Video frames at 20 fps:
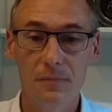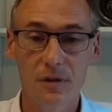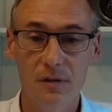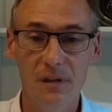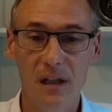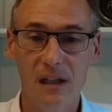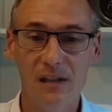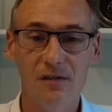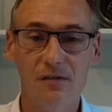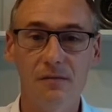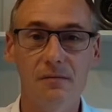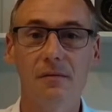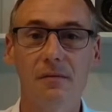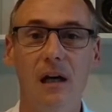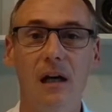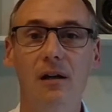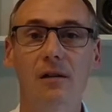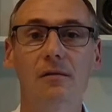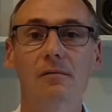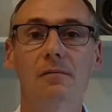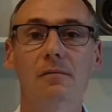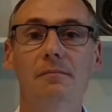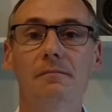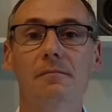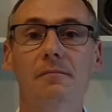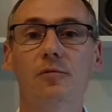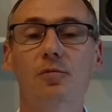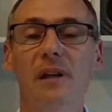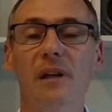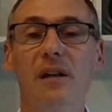that's how
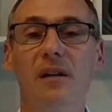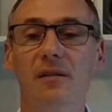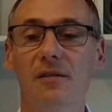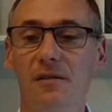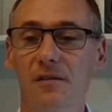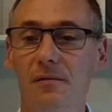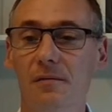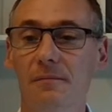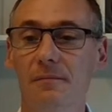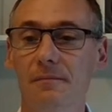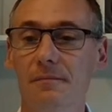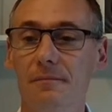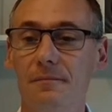we're gonna do.